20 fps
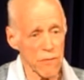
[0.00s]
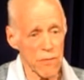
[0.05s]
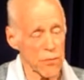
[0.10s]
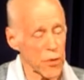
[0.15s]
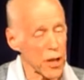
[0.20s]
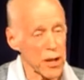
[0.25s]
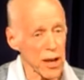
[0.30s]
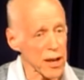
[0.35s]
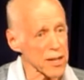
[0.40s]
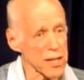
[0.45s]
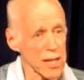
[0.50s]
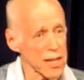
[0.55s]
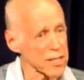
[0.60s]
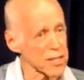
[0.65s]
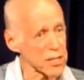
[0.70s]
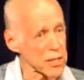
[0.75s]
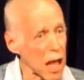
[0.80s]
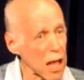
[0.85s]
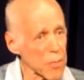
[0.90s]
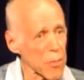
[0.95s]
find out
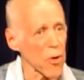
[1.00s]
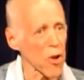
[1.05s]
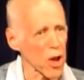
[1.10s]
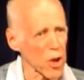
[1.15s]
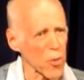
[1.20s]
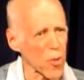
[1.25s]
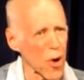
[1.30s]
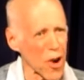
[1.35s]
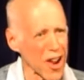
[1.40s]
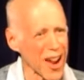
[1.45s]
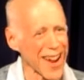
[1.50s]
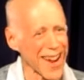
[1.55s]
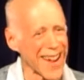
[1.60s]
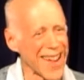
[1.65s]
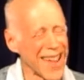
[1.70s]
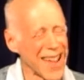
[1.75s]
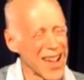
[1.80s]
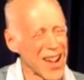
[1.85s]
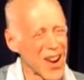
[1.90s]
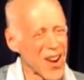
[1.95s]
it's not Broadway
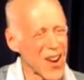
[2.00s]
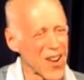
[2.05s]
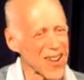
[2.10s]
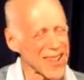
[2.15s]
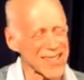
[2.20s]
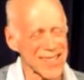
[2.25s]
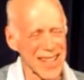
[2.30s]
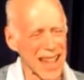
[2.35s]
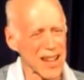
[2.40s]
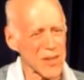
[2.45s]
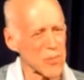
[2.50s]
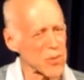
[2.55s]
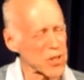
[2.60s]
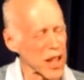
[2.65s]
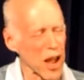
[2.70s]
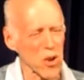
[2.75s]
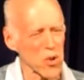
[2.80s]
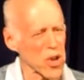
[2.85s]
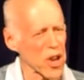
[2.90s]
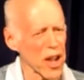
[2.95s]
or it's not
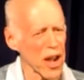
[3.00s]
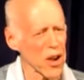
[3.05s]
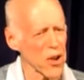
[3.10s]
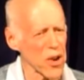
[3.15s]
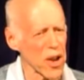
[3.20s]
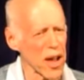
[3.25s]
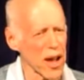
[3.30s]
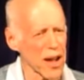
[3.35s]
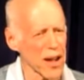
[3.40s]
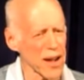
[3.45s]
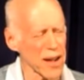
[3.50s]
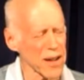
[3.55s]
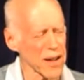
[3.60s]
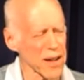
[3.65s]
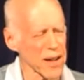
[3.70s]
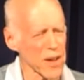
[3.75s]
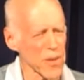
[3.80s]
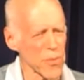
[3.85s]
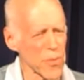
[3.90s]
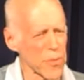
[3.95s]
downtown
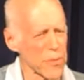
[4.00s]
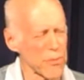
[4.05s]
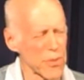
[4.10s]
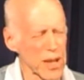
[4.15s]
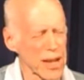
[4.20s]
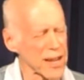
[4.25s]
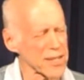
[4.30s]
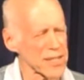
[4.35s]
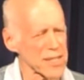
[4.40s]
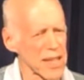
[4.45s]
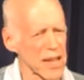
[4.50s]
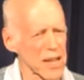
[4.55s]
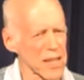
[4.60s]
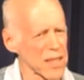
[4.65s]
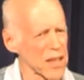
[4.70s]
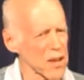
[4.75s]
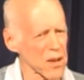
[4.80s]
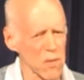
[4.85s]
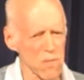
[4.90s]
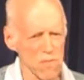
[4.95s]
because
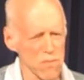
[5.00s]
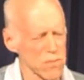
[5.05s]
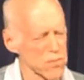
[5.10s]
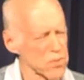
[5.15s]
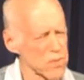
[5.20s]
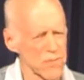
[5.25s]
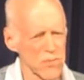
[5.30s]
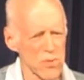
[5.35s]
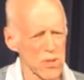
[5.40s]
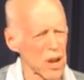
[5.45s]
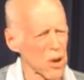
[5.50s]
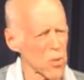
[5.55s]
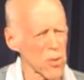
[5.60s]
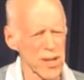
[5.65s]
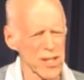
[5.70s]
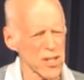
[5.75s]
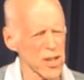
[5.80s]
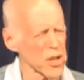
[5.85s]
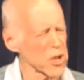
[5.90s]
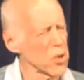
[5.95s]
they're
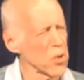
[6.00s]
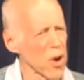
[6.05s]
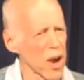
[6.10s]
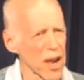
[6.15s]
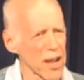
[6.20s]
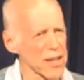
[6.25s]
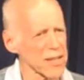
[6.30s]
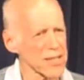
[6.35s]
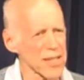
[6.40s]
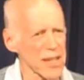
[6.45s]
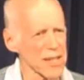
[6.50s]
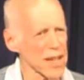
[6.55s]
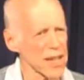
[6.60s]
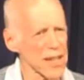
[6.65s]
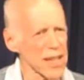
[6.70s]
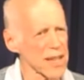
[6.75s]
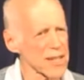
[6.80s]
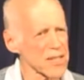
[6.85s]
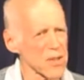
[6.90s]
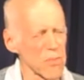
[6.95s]
reaching new heights. I tell
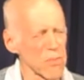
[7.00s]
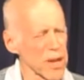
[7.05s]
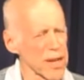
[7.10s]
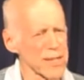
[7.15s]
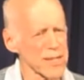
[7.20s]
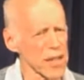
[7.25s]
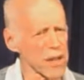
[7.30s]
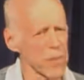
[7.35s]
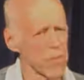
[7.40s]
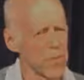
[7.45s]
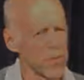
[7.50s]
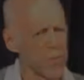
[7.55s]
you, it's amazing.